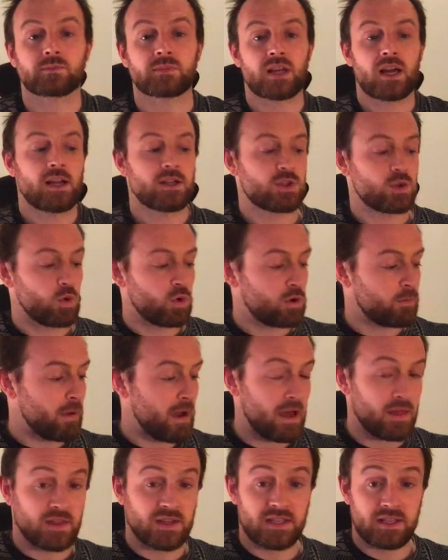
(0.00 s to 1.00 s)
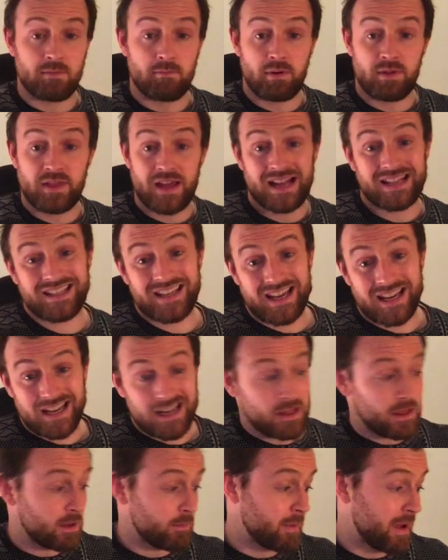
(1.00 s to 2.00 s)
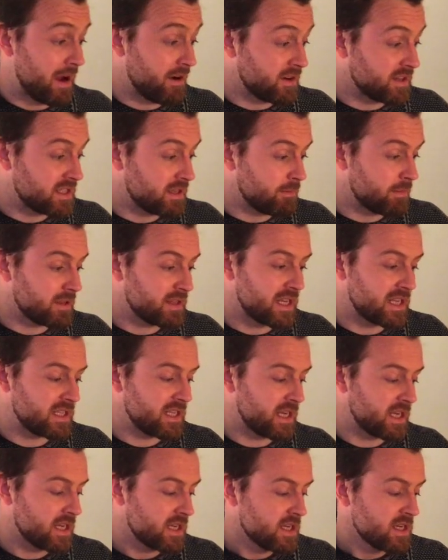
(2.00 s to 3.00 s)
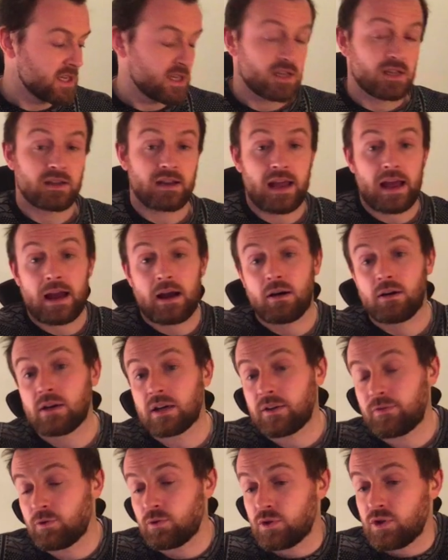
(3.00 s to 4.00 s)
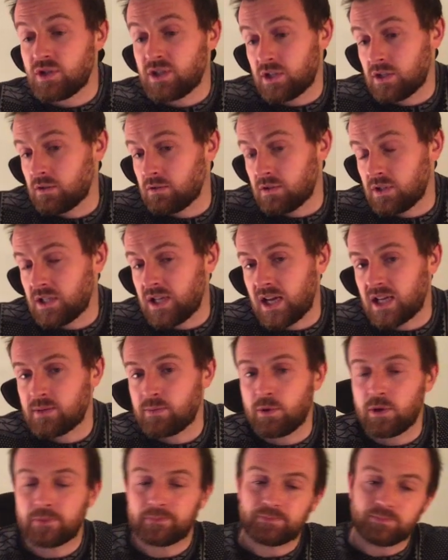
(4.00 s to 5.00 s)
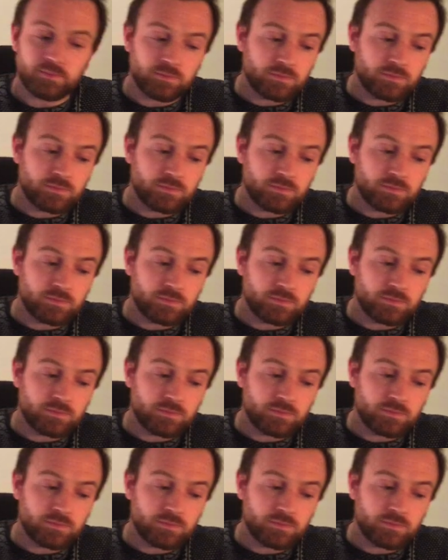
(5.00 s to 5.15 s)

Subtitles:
and talk about the sympathetic and the parasympathetic, Now, if you're using the textbook,